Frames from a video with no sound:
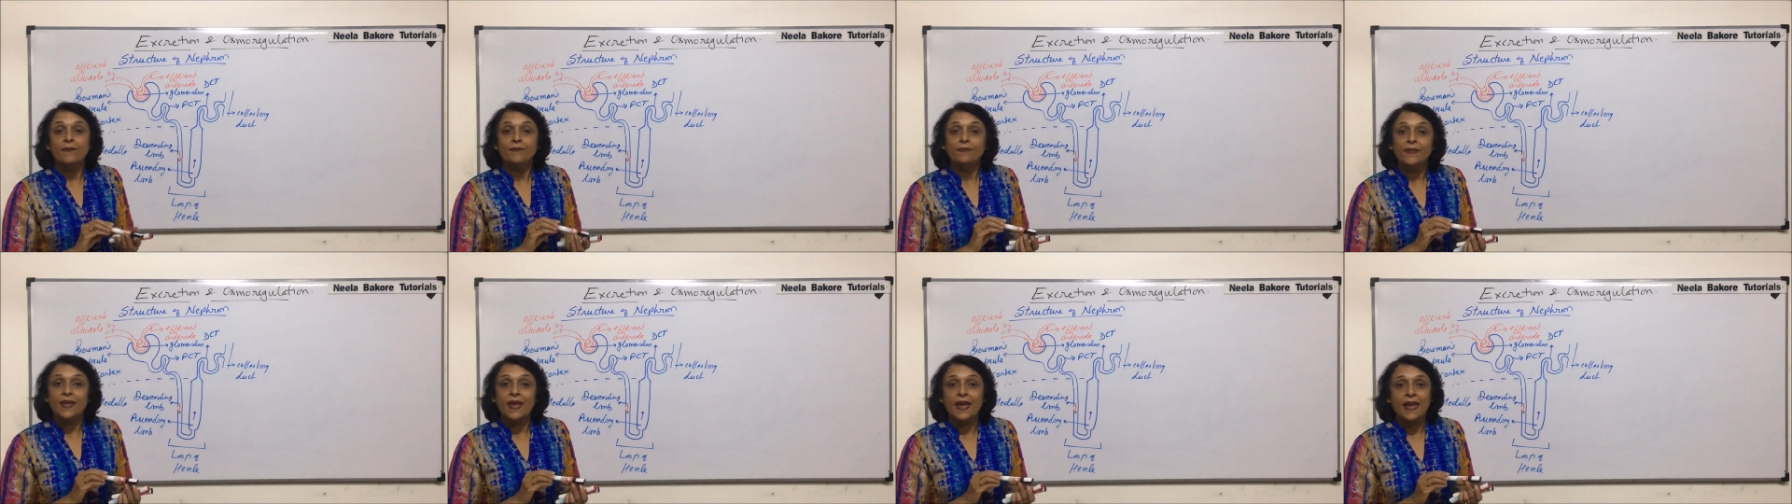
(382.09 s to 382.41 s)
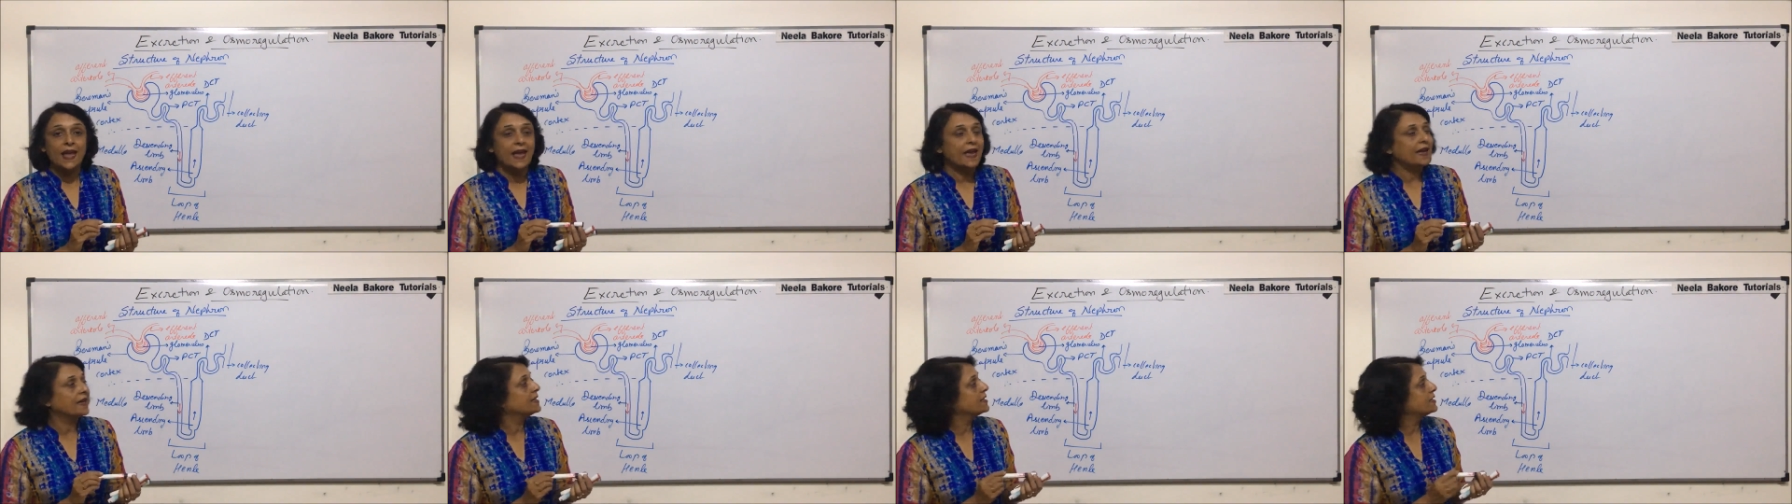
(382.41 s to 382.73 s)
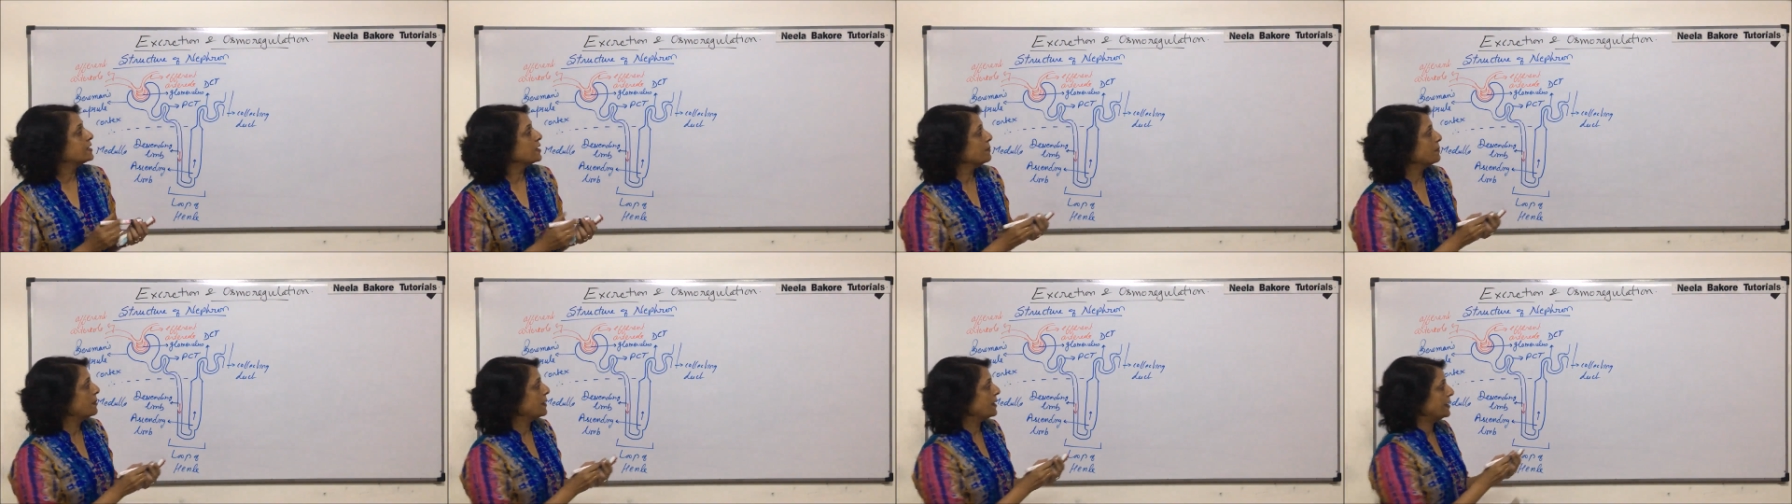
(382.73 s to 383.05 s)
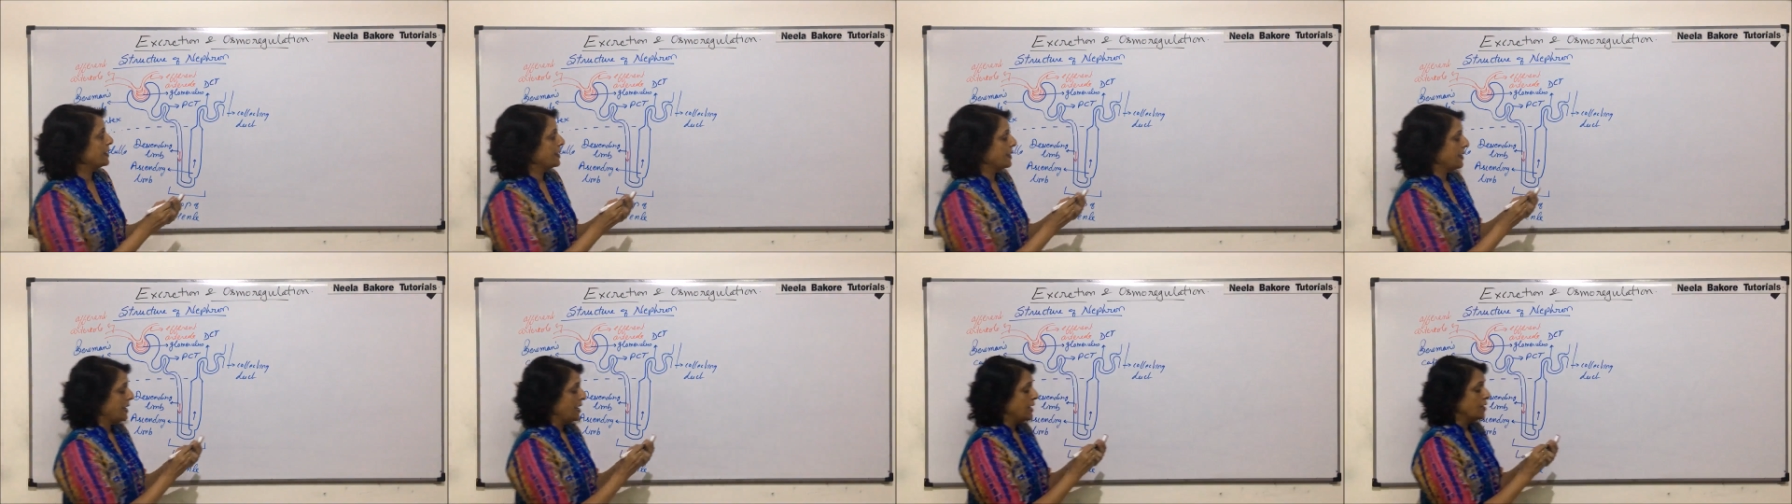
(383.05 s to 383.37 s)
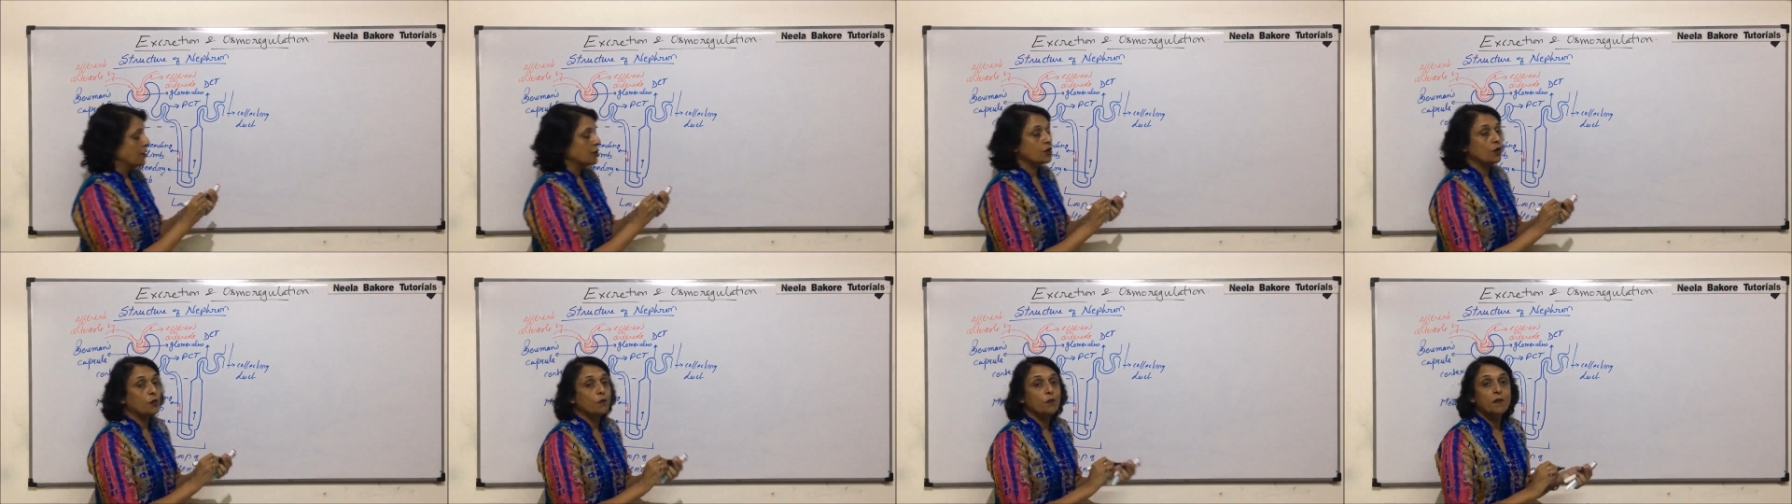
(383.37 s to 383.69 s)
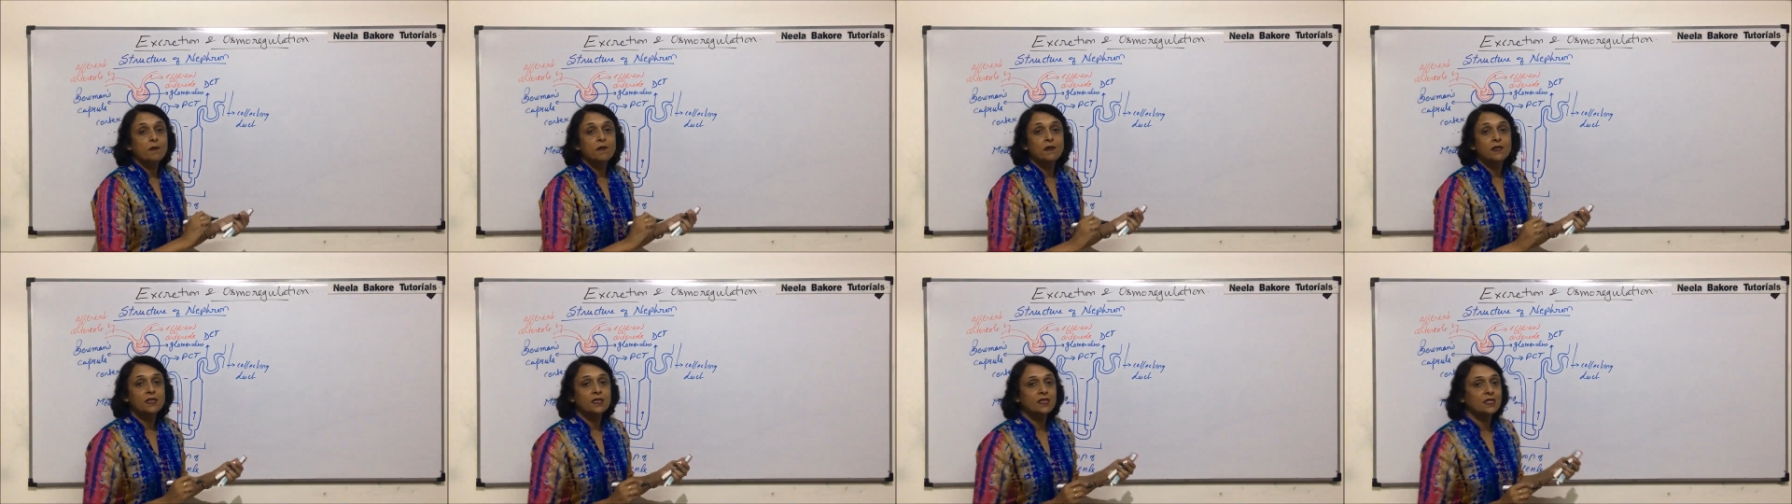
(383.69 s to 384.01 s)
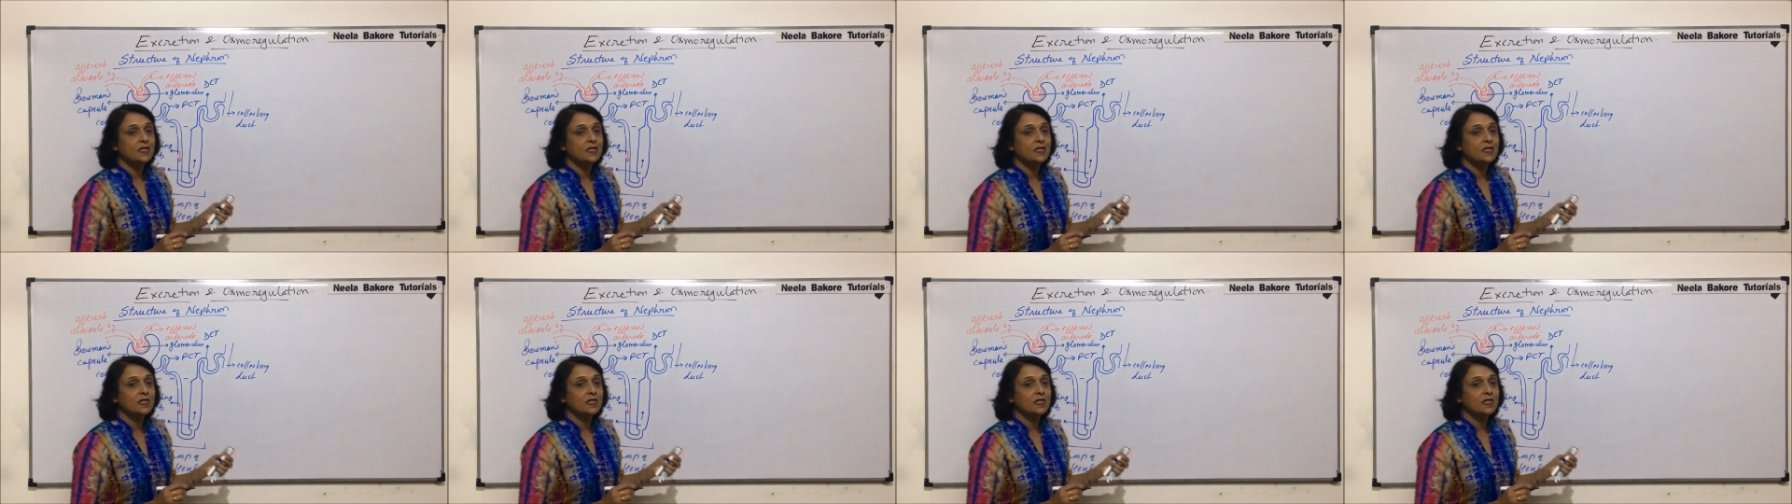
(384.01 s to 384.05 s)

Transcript: they exhibit. So we will